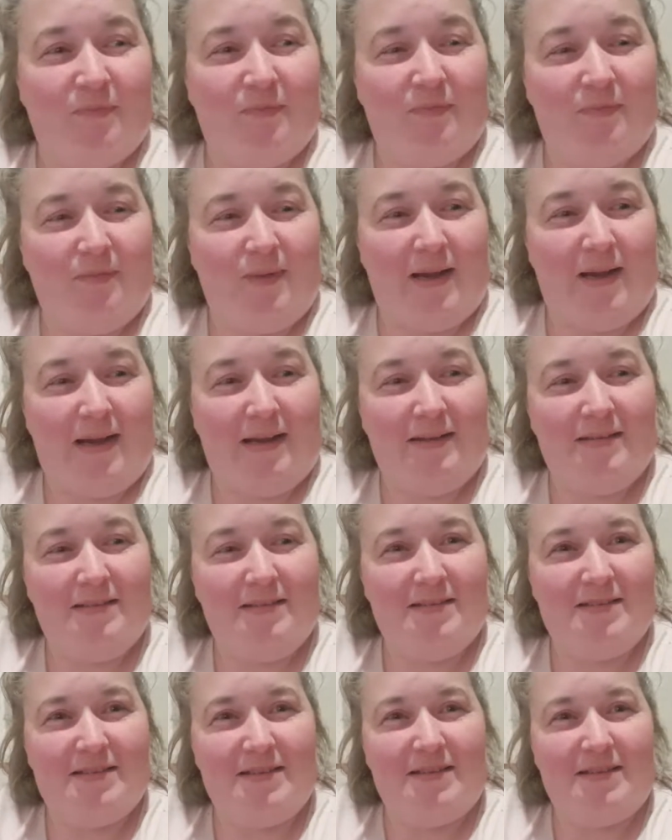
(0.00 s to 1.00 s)
And
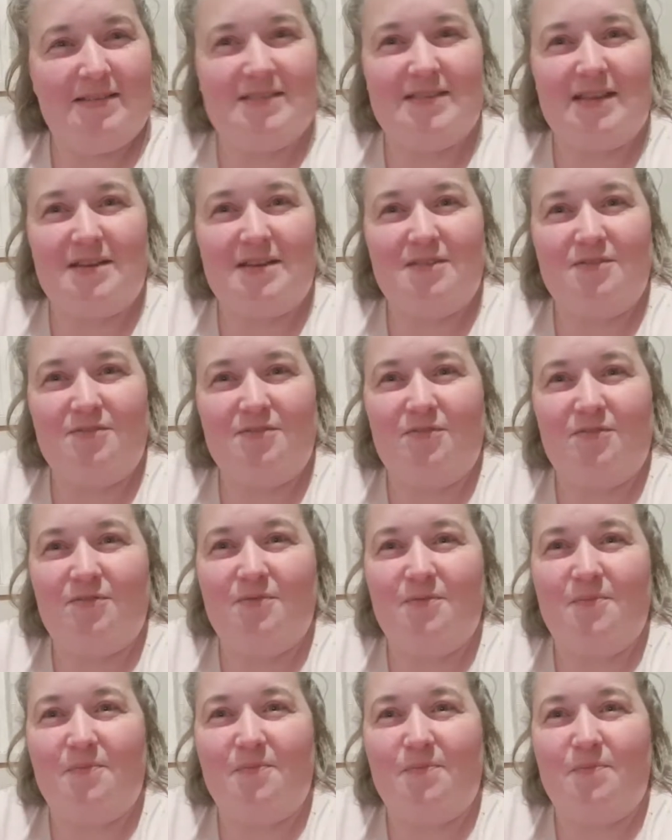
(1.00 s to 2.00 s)
instead of
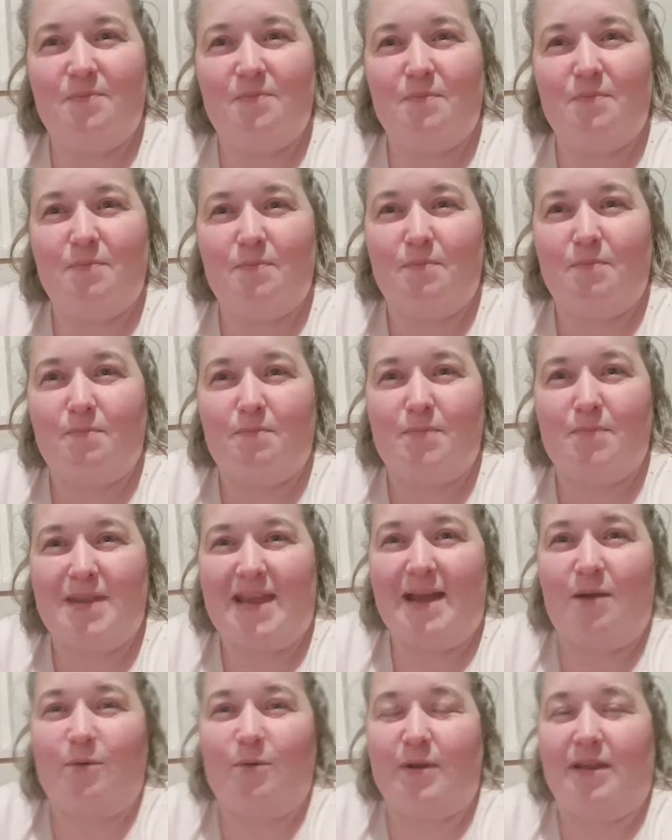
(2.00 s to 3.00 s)

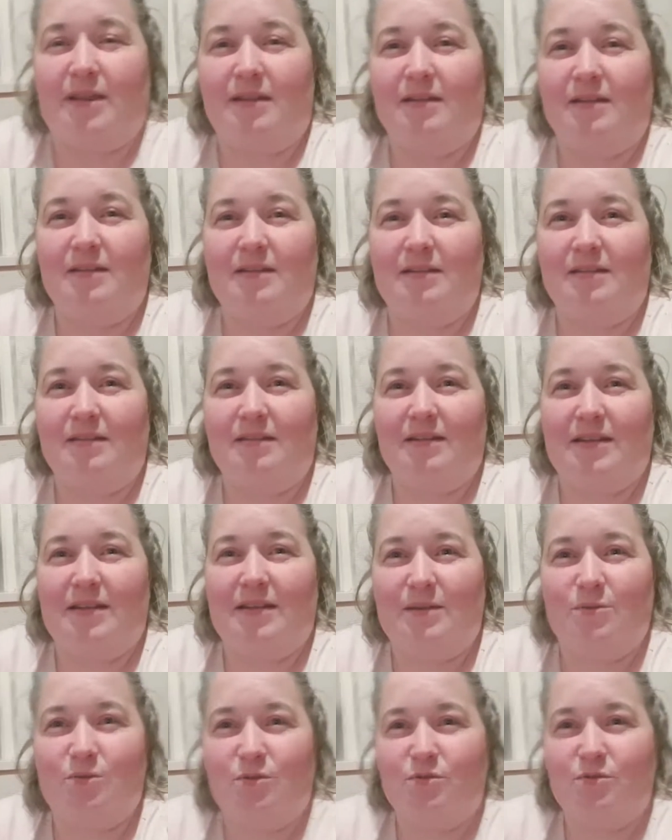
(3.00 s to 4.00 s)
meowing, he
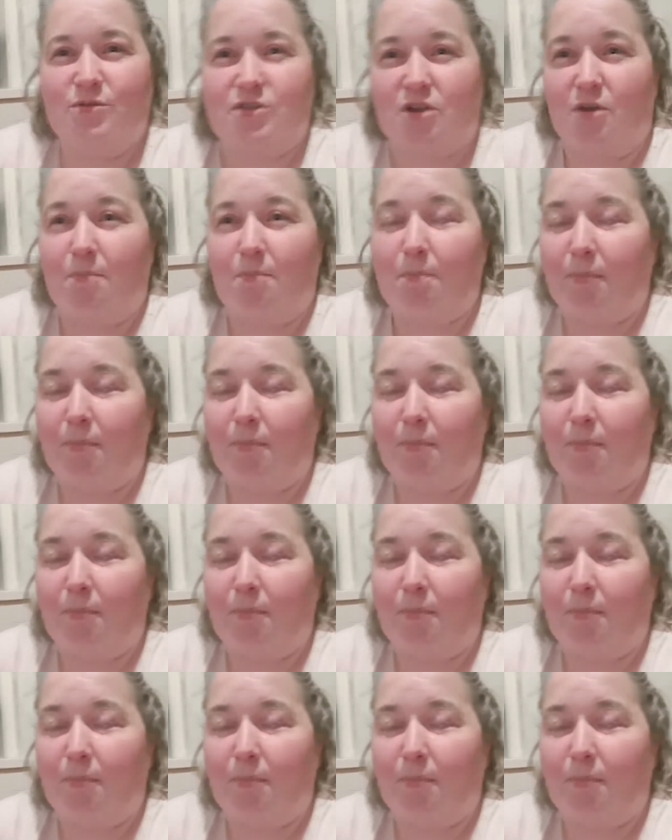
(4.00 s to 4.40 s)
would always go,